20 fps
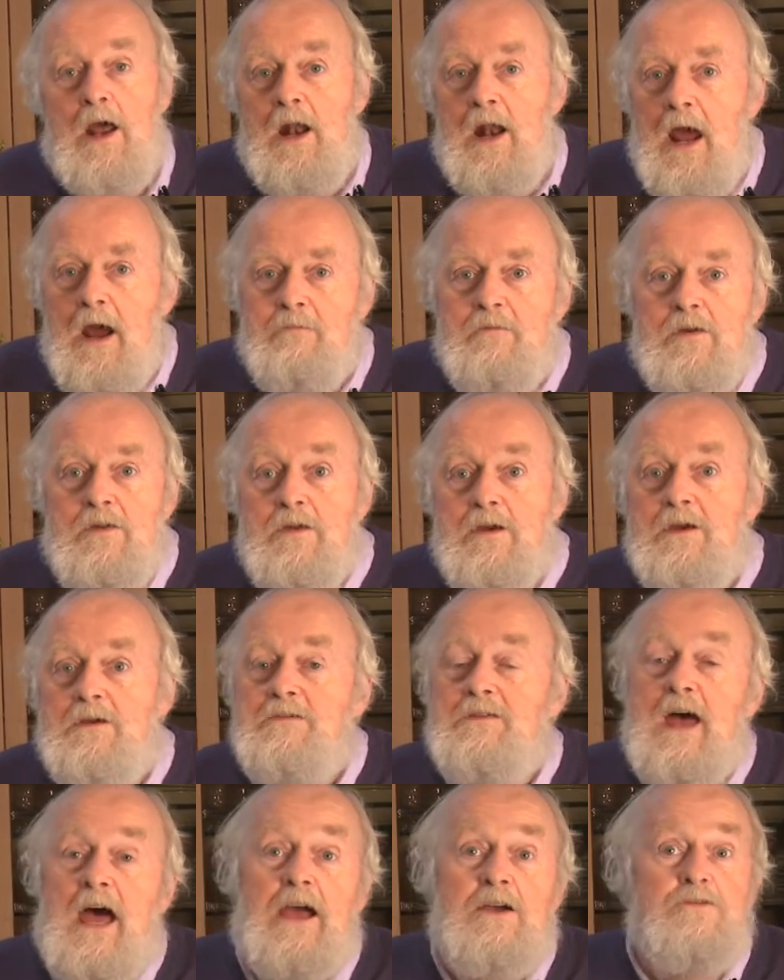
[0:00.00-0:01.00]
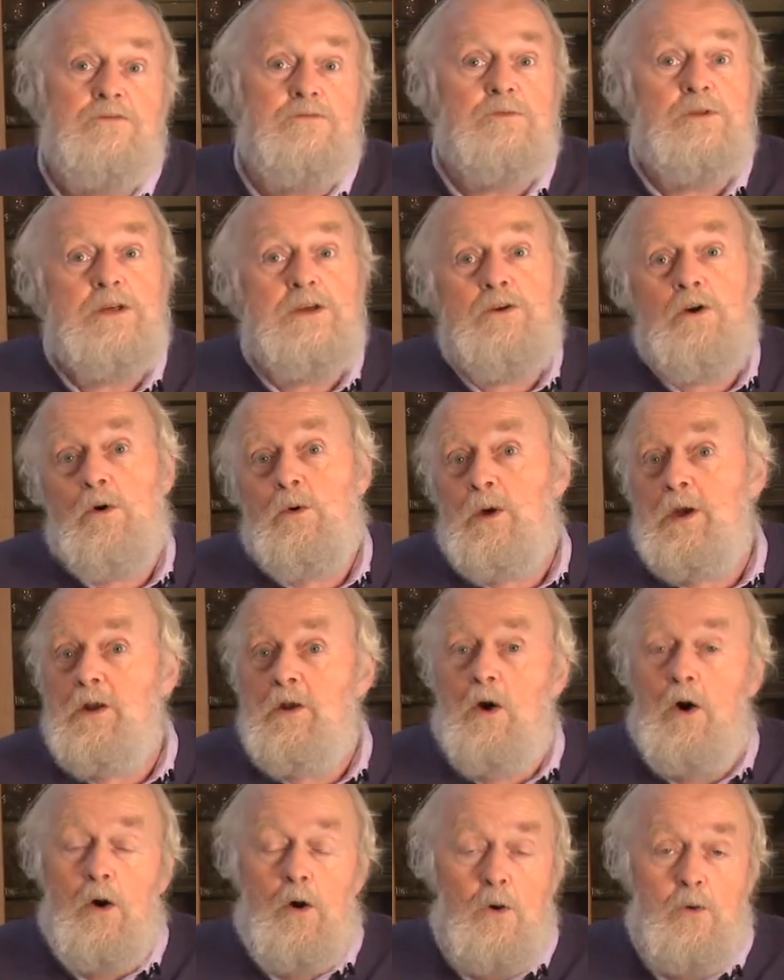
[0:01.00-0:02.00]
and everything is actually going
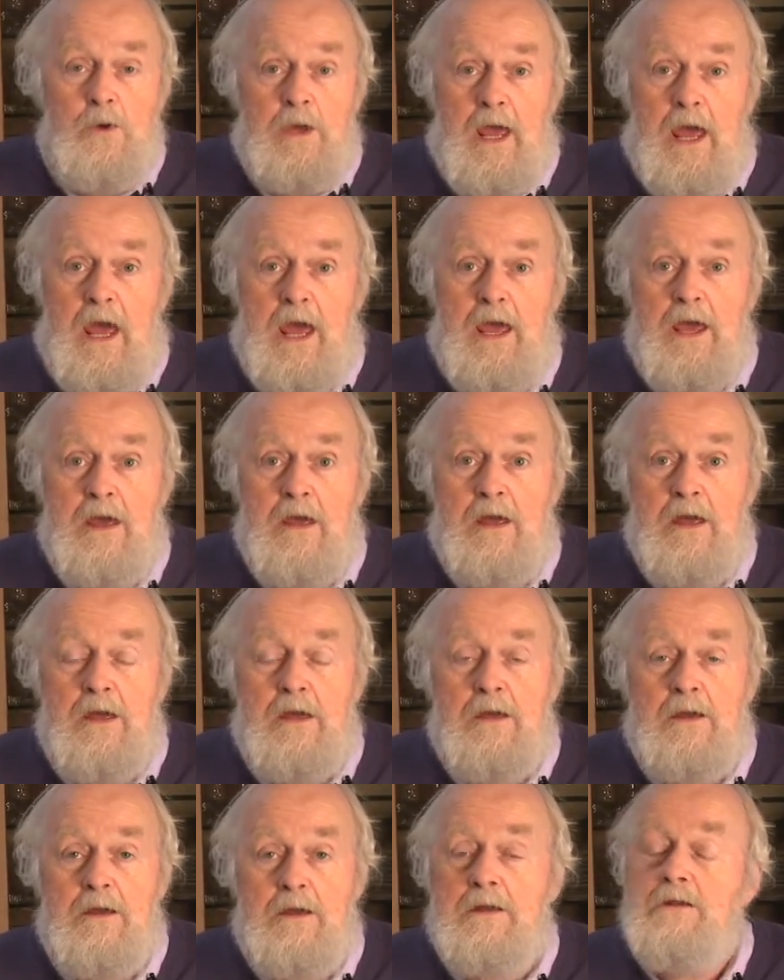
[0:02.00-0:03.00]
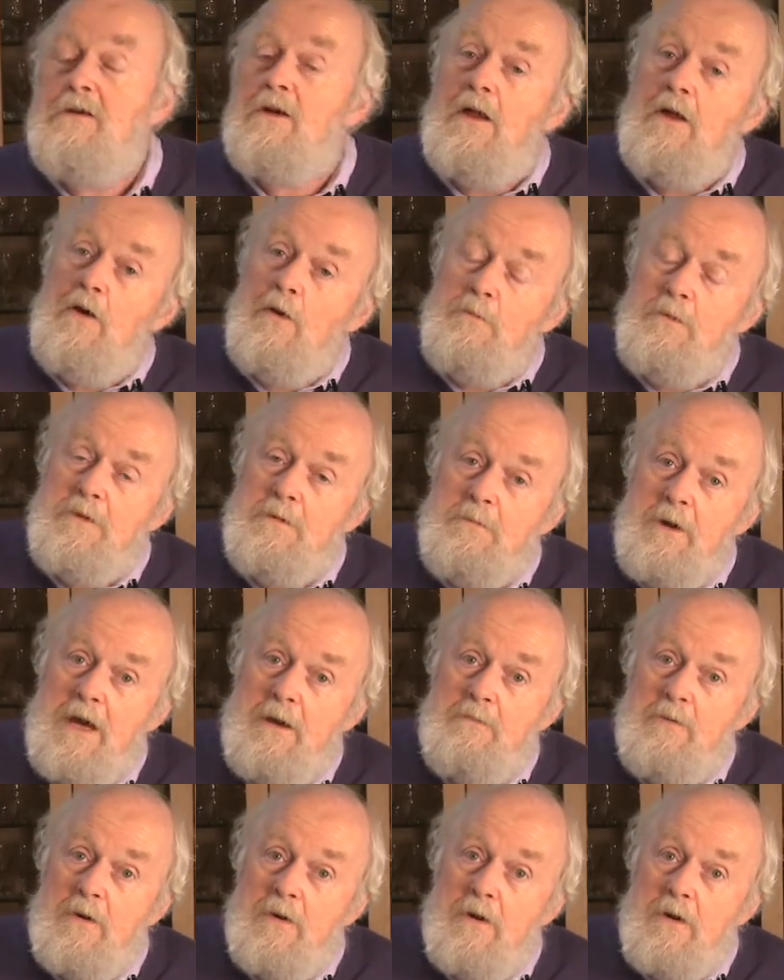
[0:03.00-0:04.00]
okay until I open the
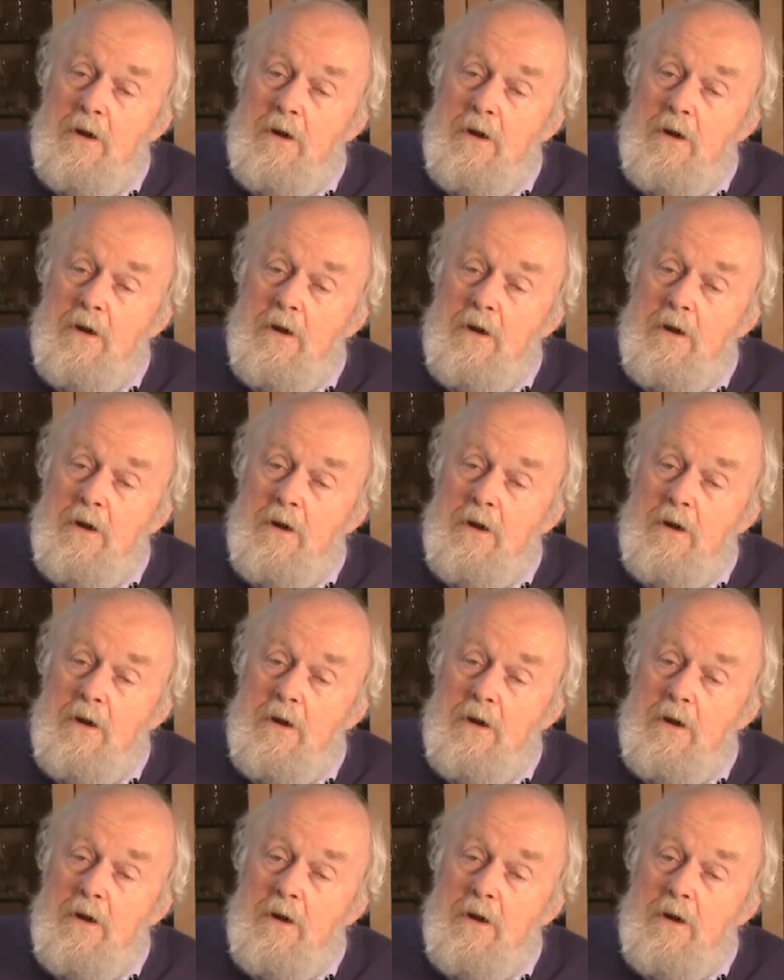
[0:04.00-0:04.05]
paper.